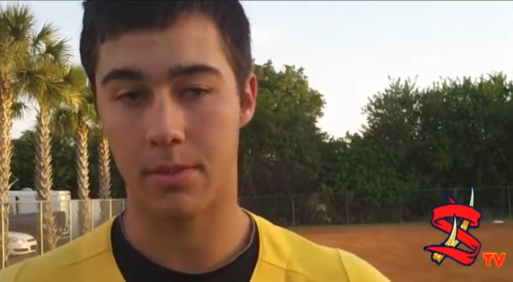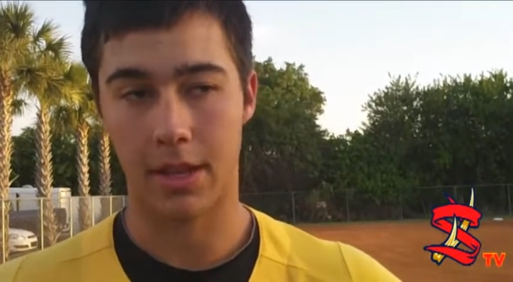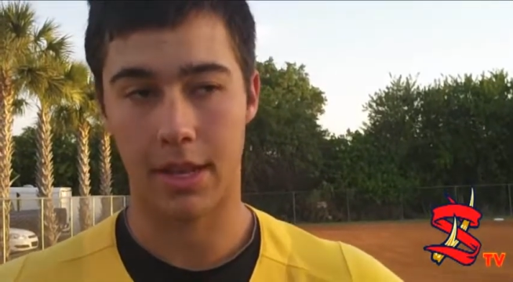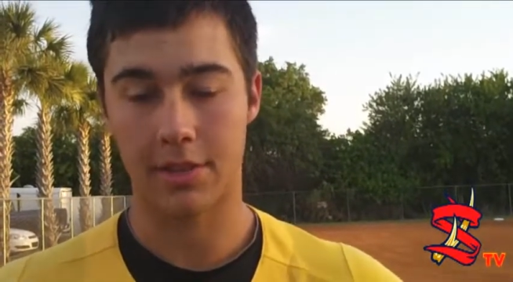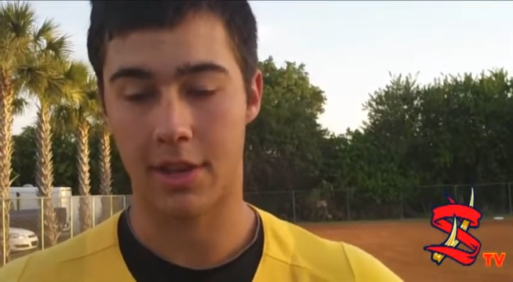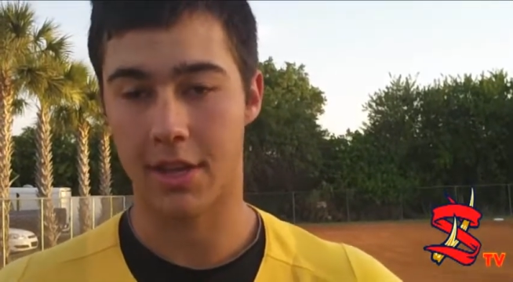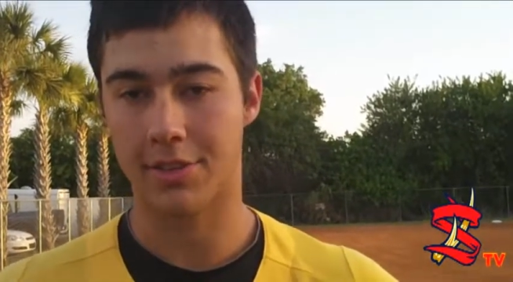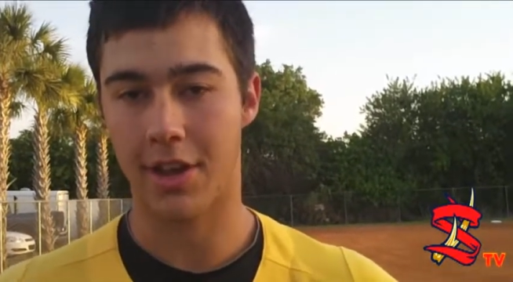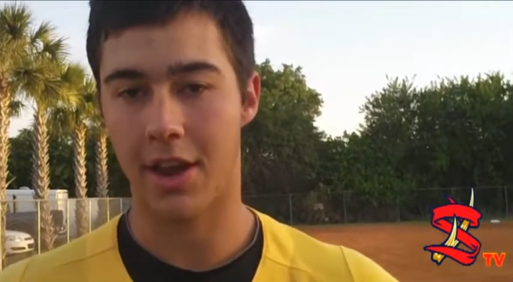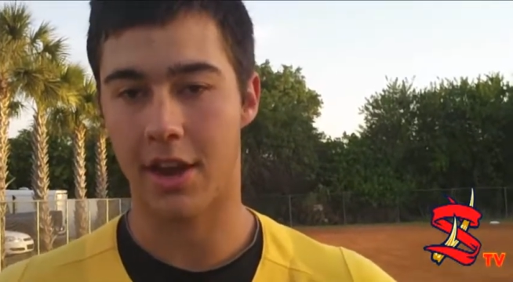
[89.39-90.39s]
and that's kind of
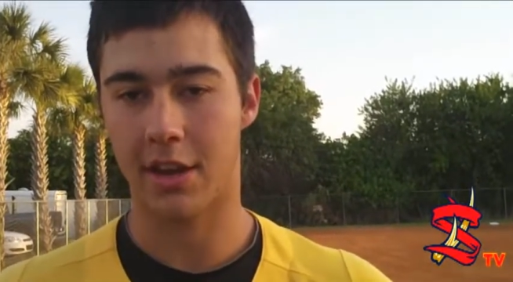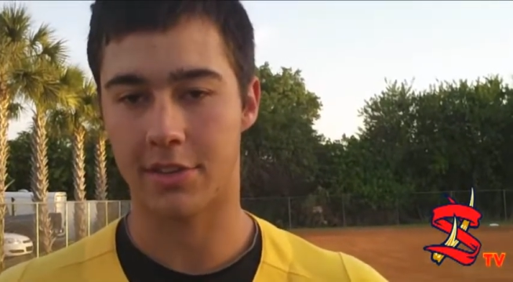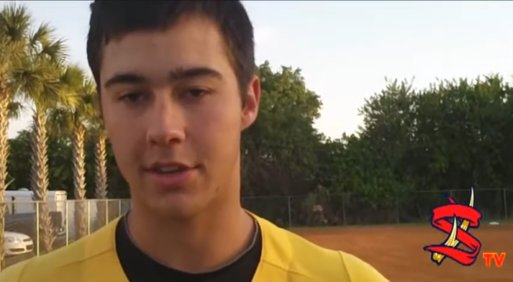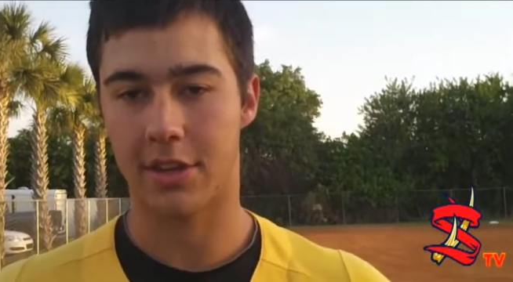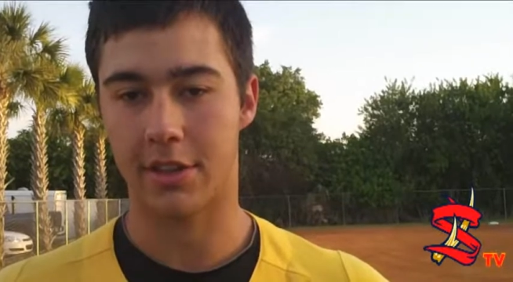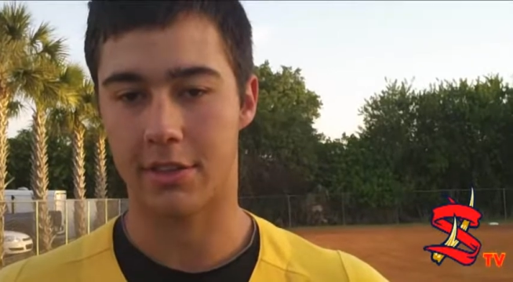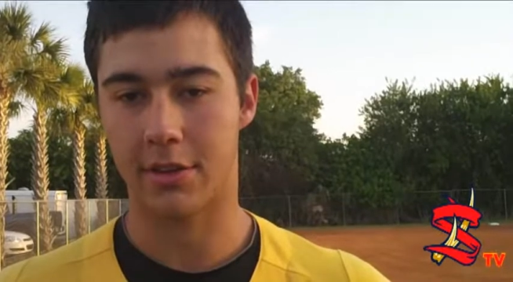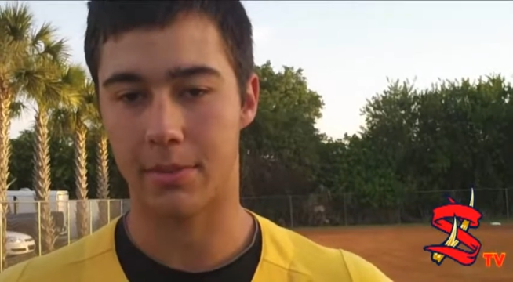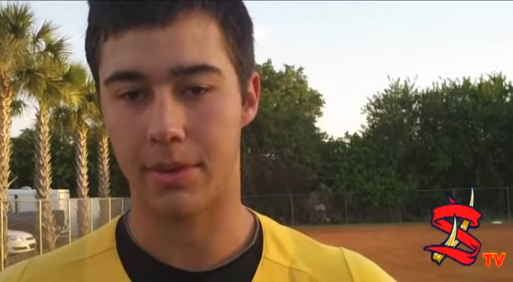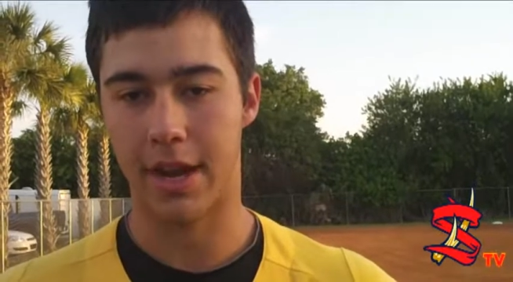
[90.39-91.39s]
scary because they already
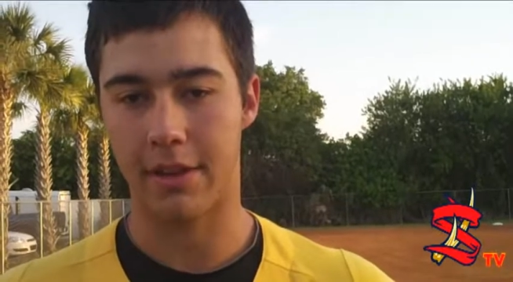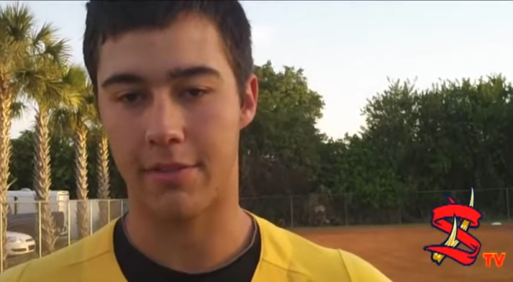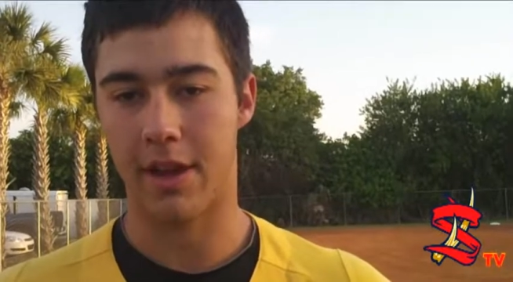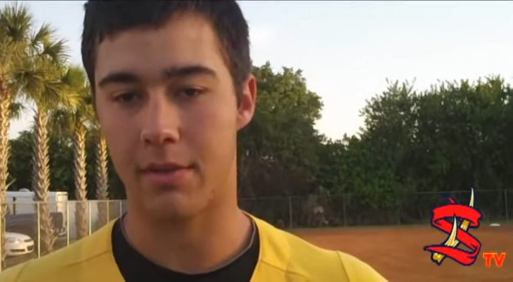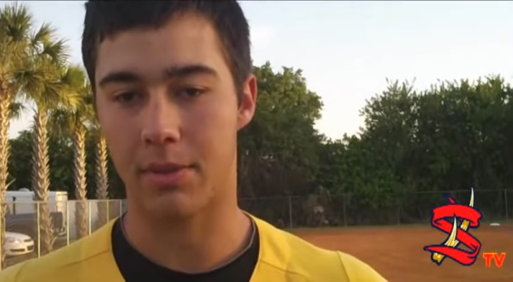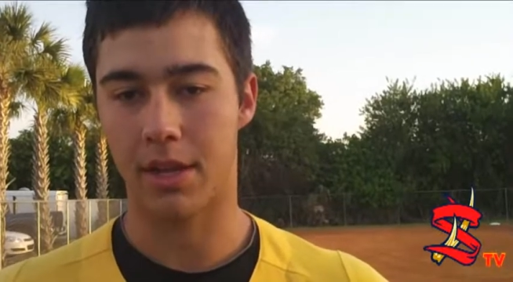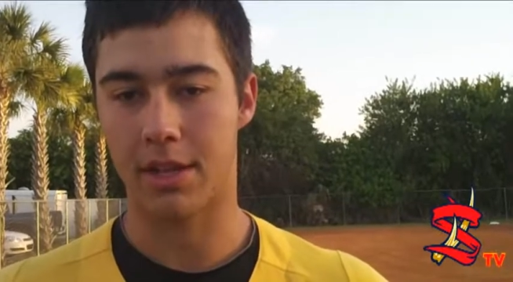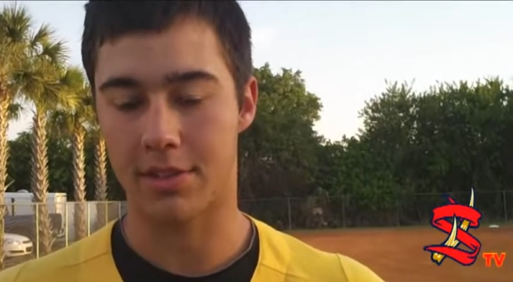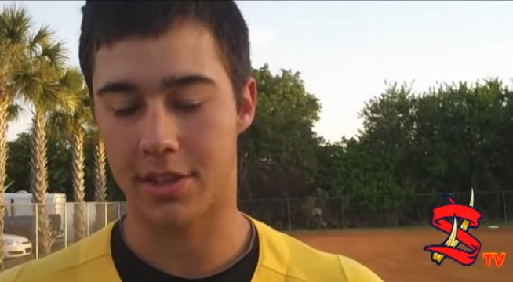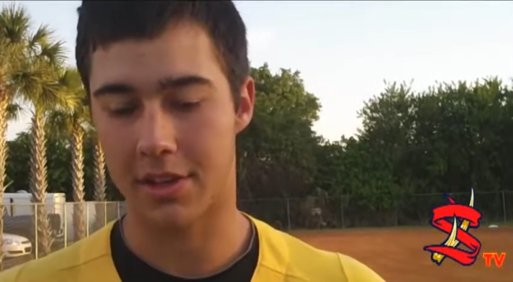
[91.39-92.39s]
throw 95
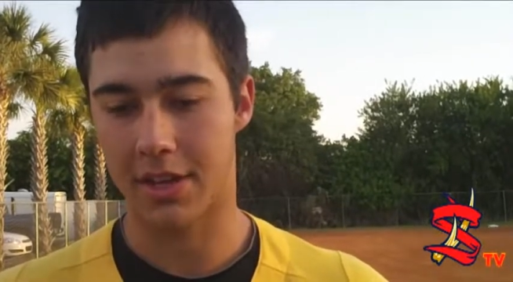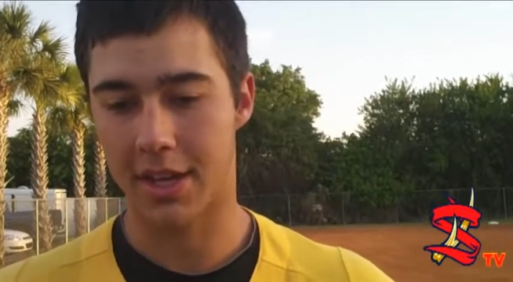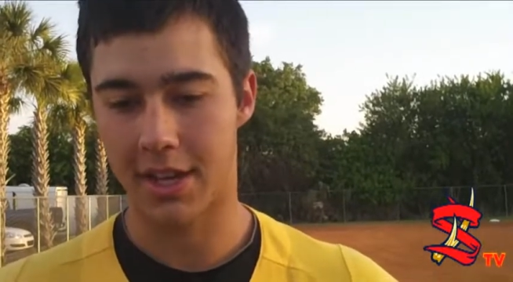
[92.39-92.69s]
plus. So,